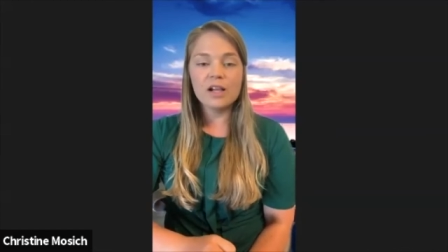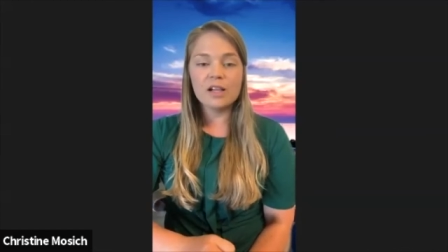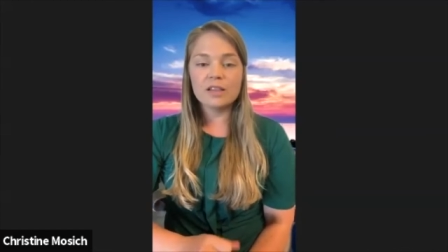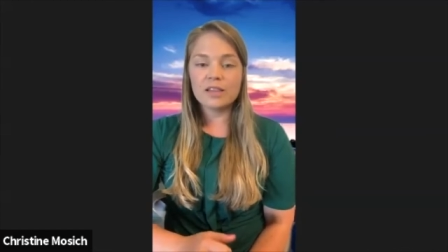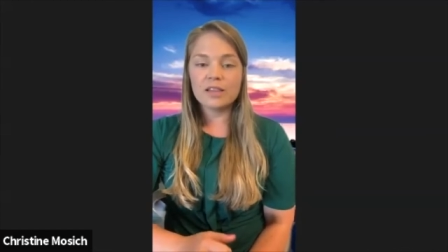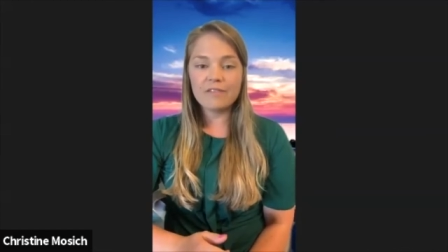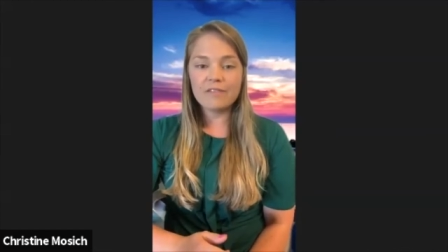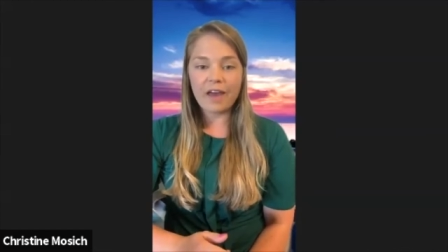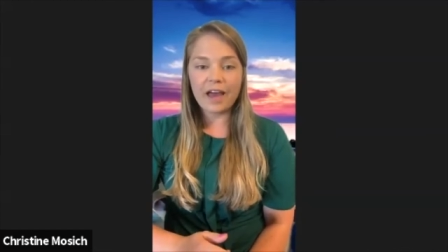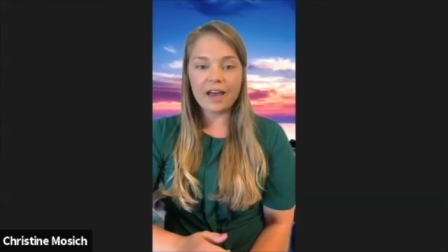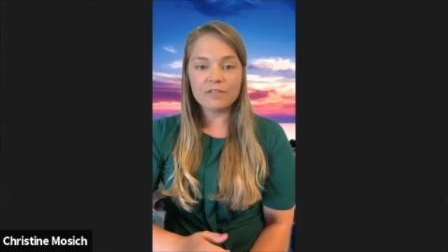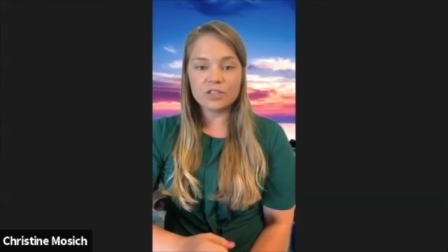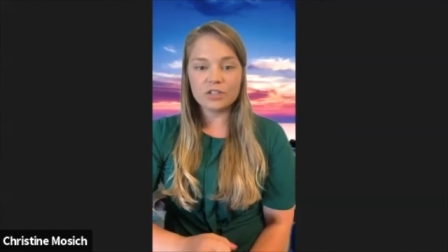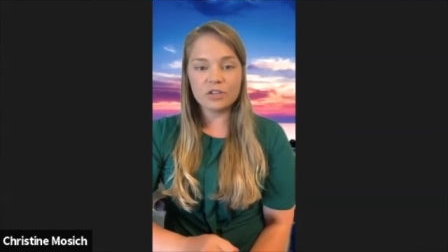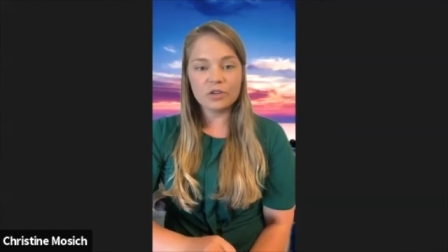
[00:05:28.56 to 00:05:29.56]
life
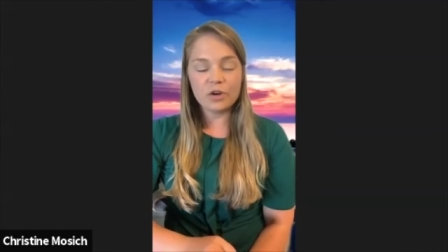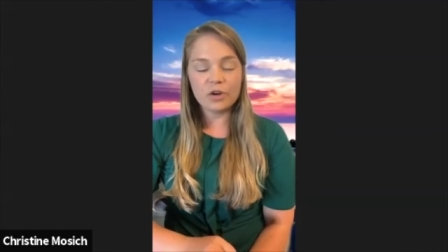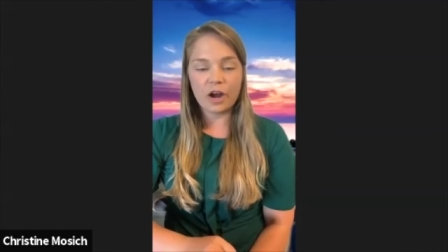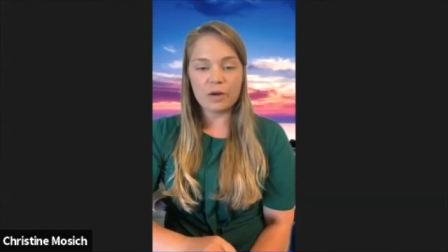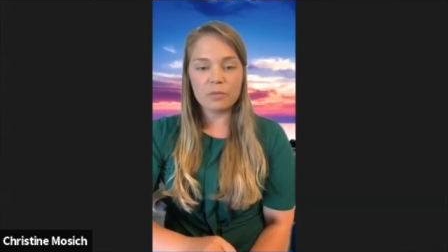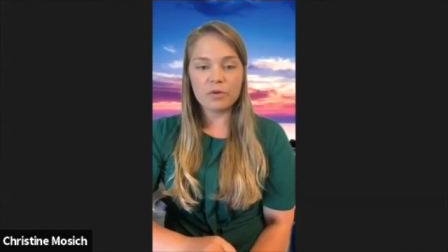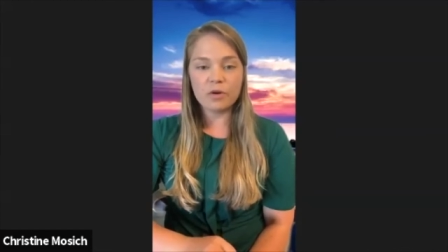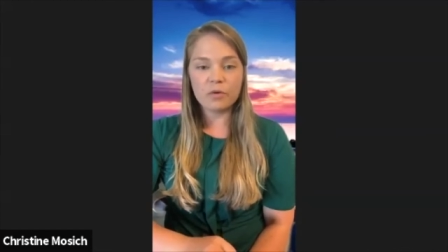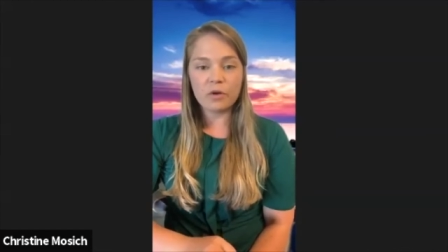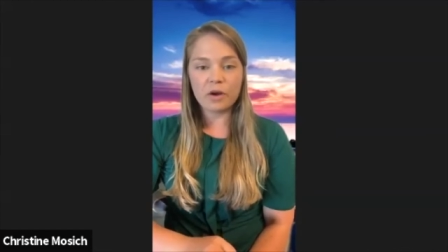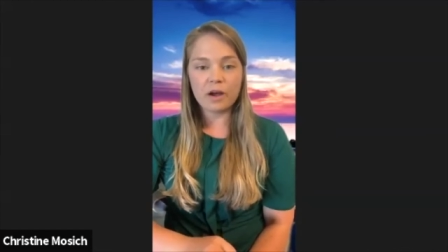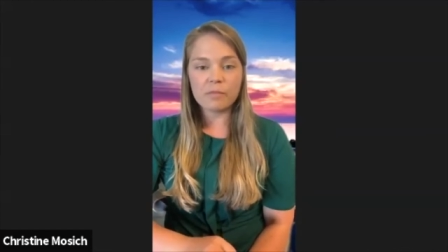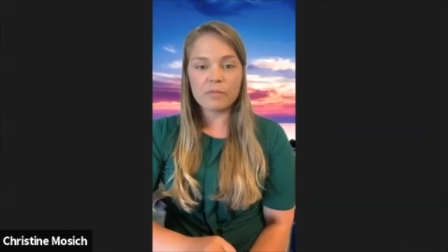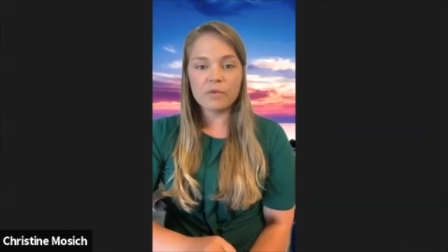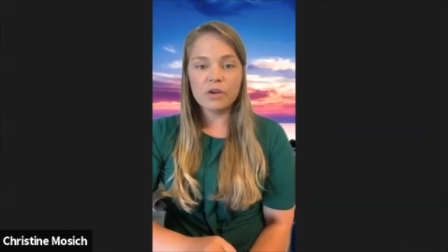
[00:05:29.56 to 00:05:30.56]
after your grad program.
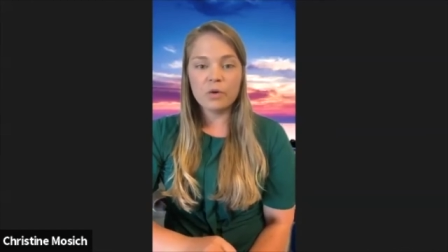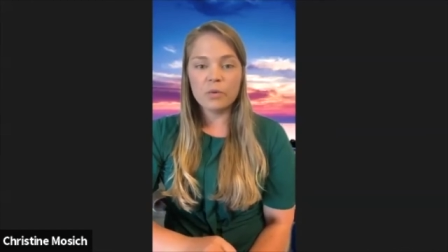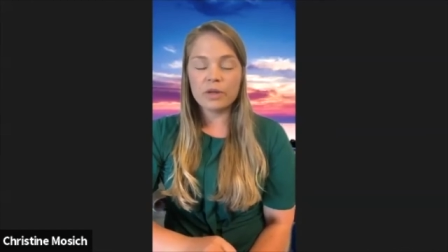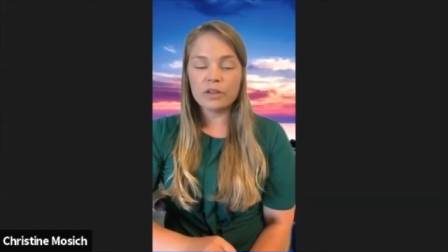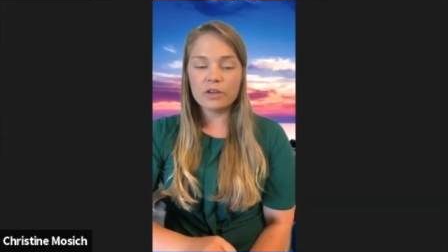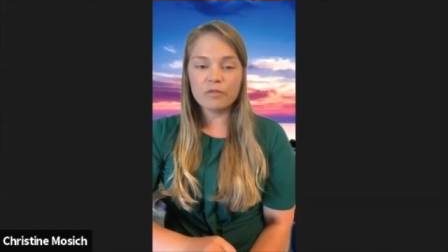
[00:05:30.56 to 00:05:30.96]
We look